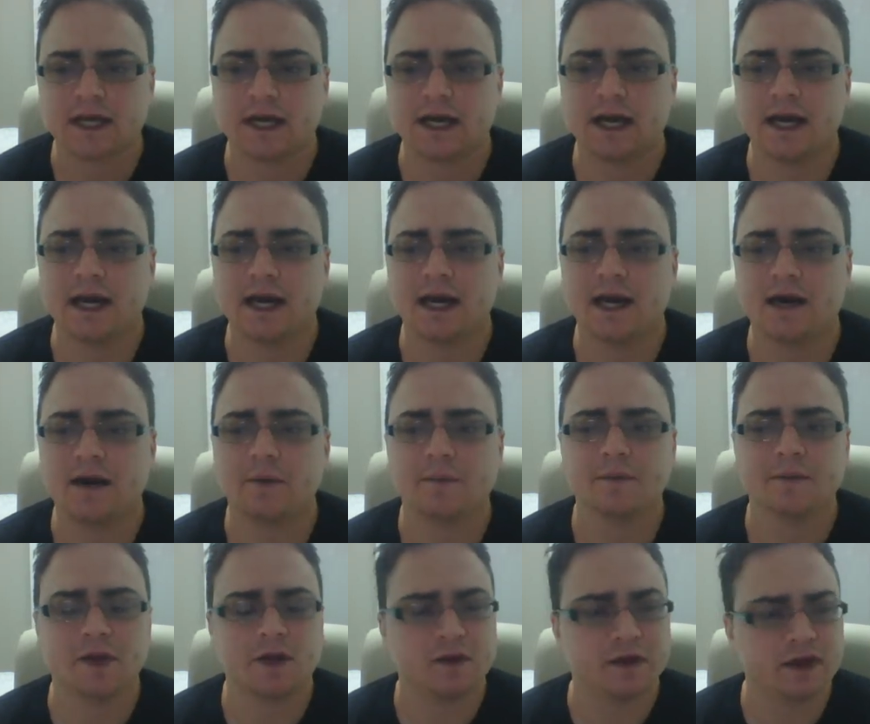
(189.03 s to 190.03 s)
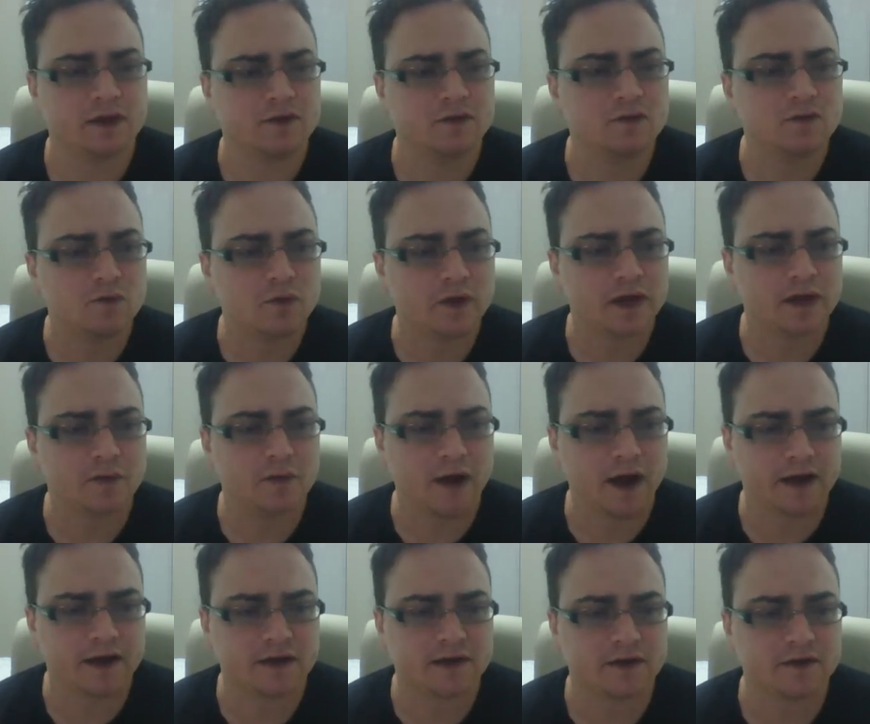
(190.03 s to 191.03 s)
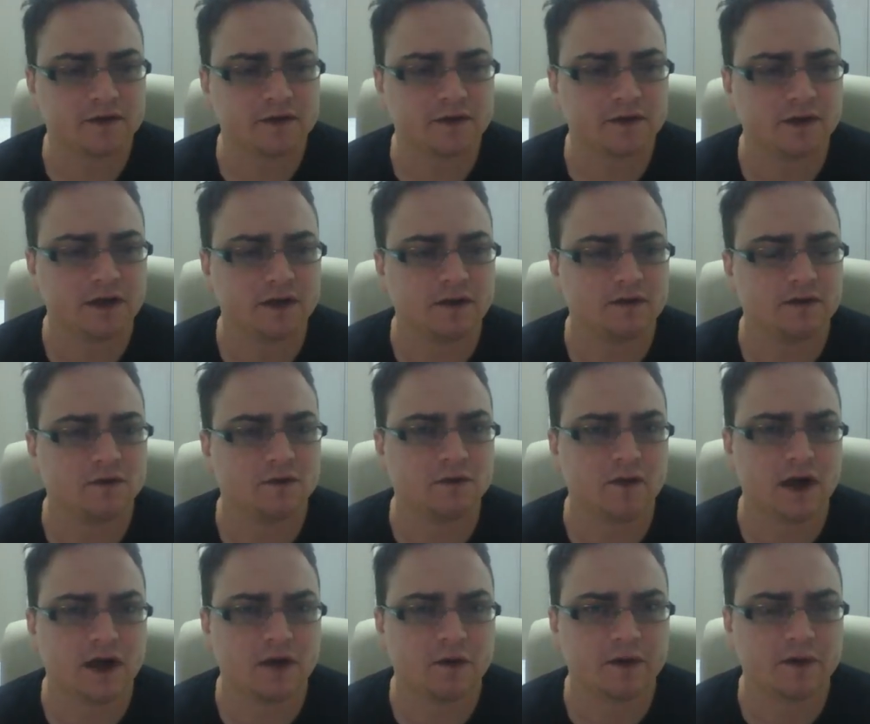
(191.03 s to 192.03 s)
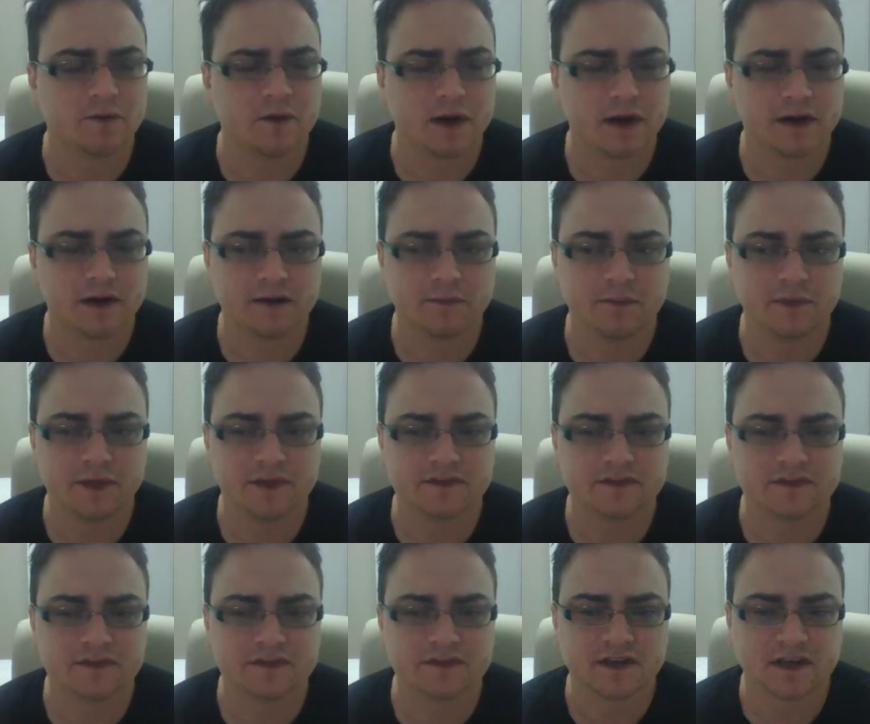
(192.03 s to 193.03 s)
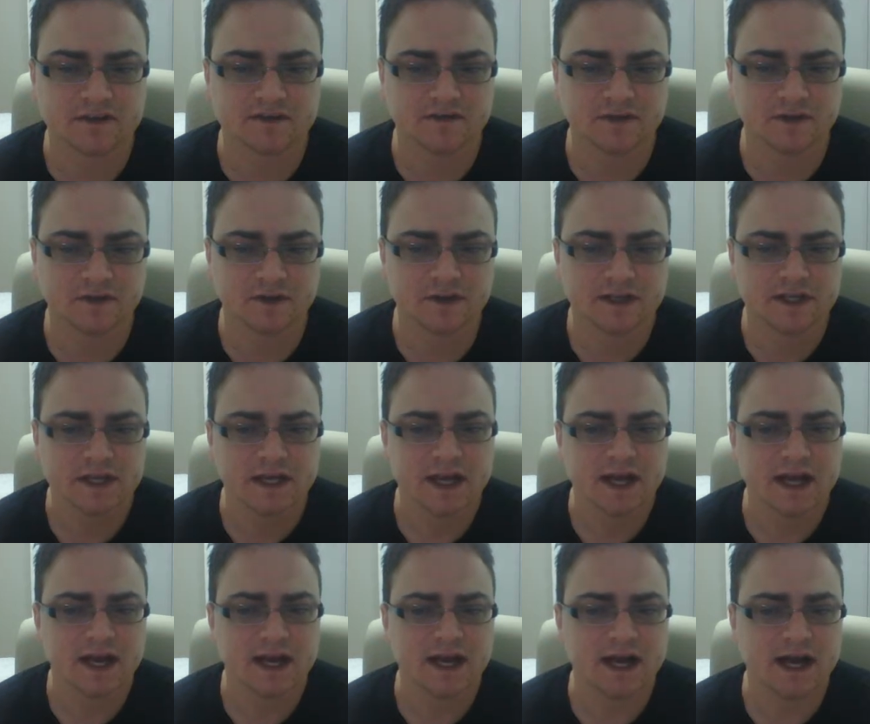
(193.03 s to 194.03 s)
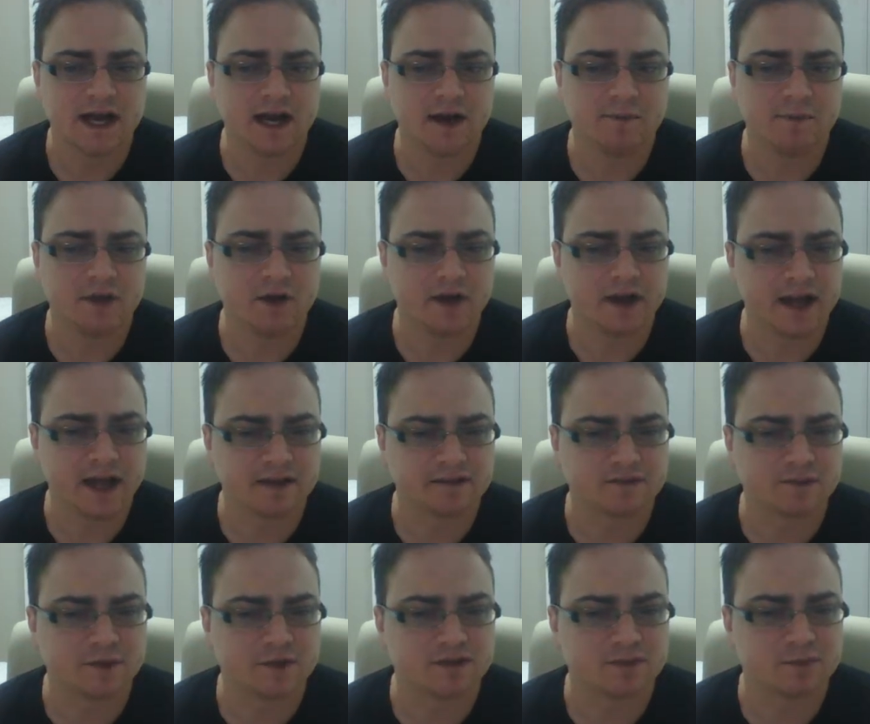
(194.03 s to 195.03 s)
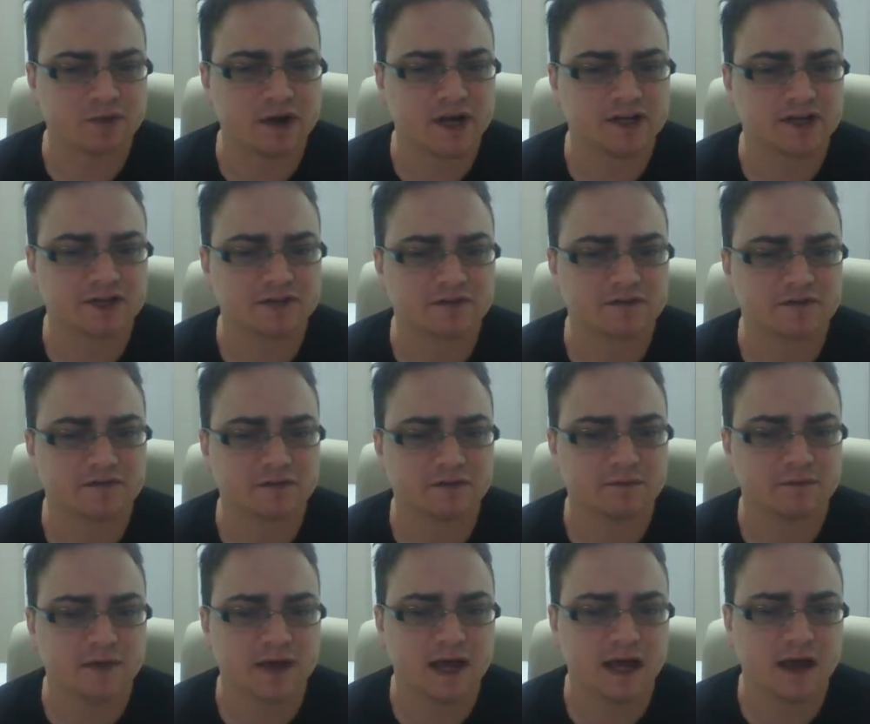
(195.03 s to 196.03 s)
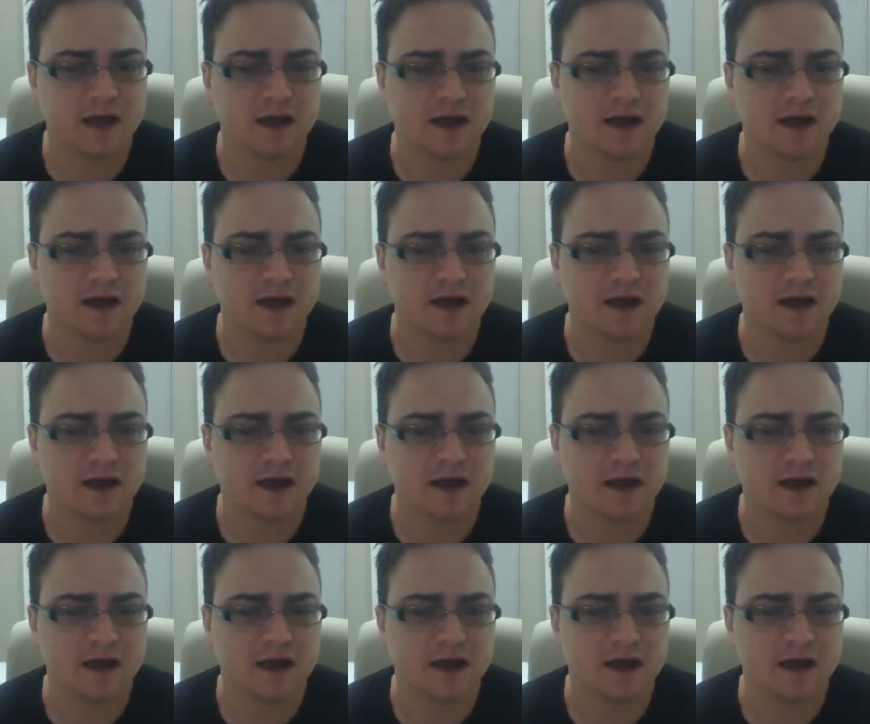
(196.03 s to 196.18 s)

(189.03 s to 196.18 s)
He knew what he wanted to do. He knew how he wanted to be successful. He had some inspirations from